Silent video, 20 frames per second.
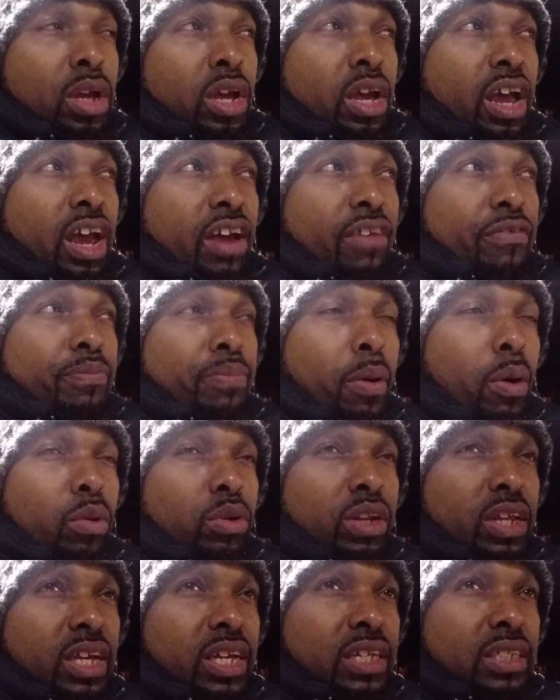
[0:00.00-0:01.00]
if
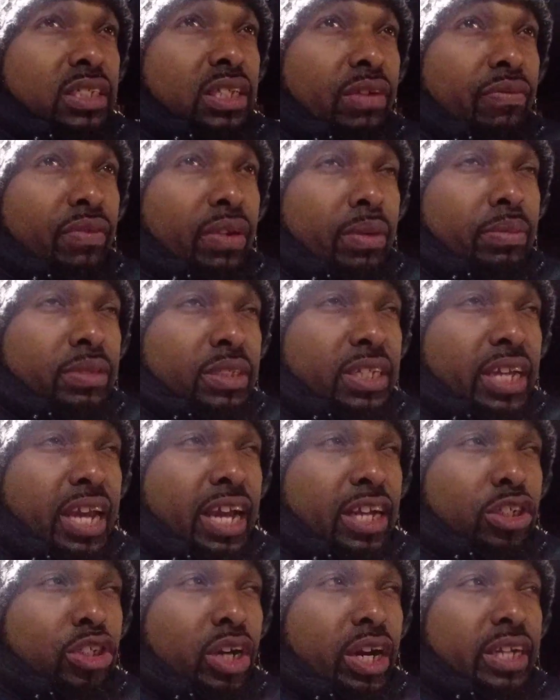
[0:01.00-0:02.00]
police, if
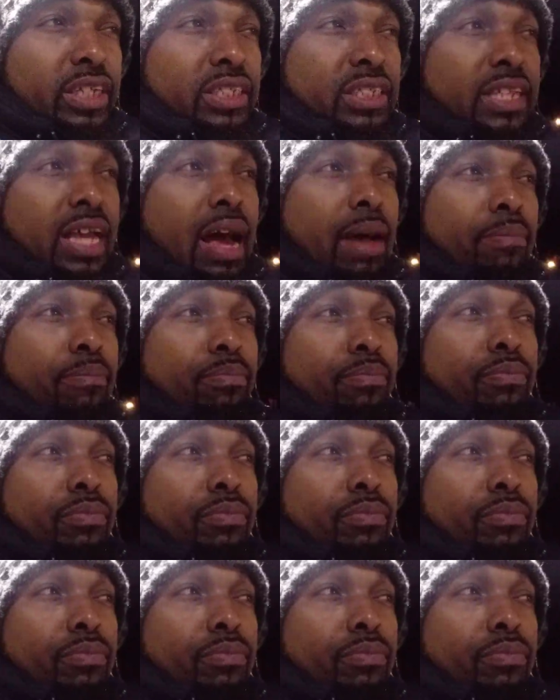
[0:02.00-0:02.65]
MTA is trying to stop